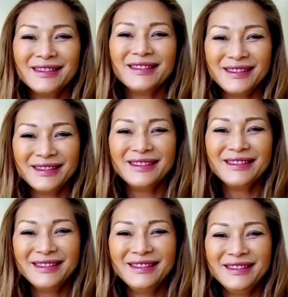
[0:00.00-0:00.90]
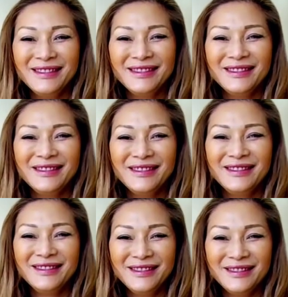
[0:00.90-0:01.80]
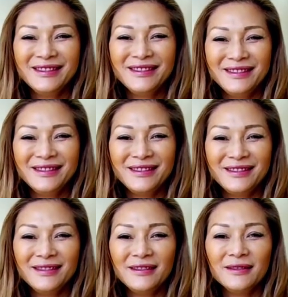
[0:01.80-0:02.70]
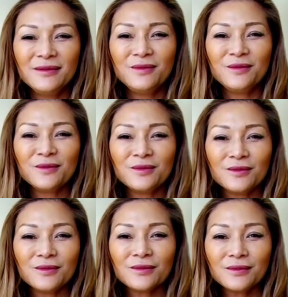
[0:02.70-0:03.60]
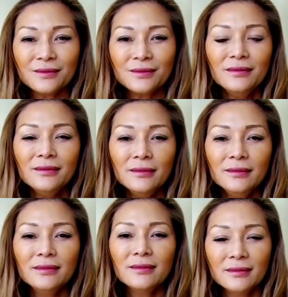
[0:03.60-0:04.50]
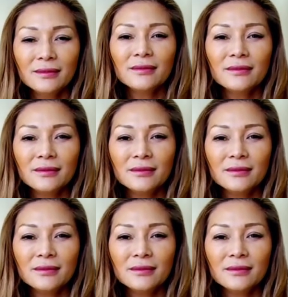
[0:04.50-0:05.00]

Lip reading: This person isn't speaking.